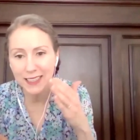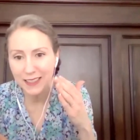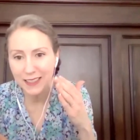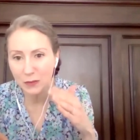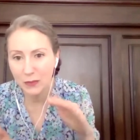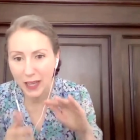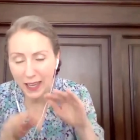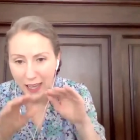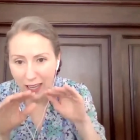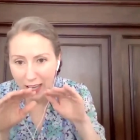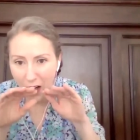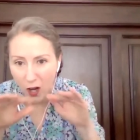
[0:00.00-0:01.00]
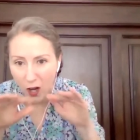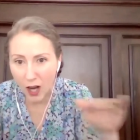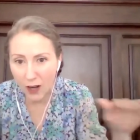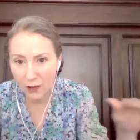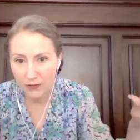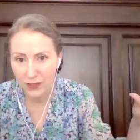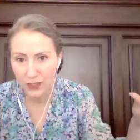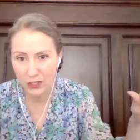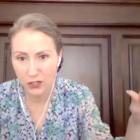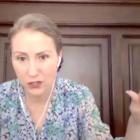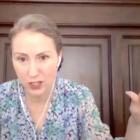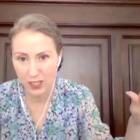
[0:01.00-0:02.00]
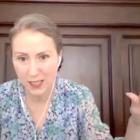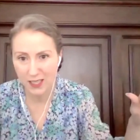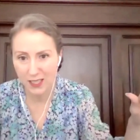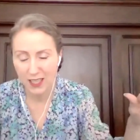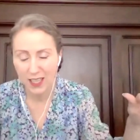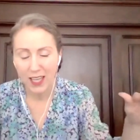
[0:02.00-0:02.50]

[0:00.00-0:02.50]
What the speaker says: Get them off the streets.